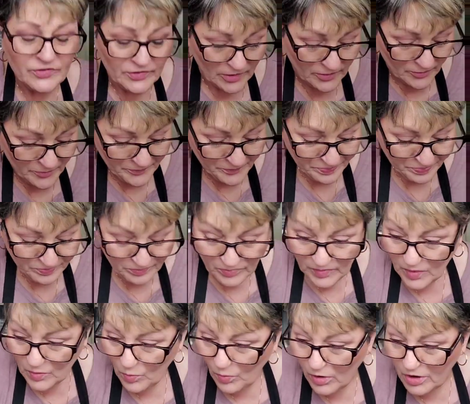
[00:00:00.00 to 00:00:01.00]
so
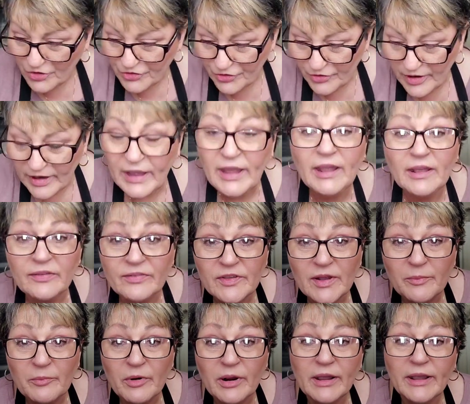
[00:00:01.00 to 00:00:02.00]
wash our hands.
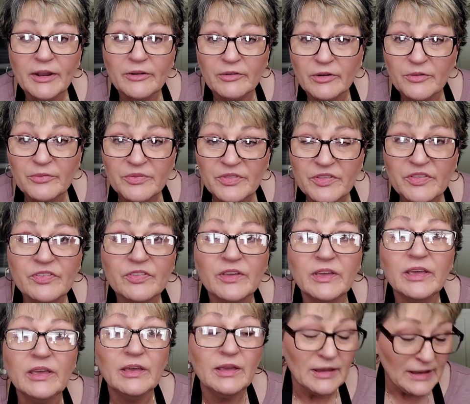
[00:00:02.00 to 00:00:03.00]
I'm right here over the
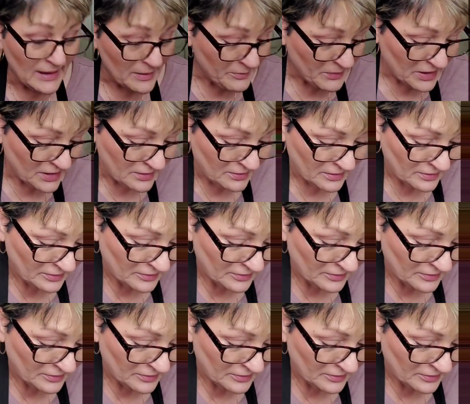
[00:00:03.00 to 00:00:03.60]
sink. Got my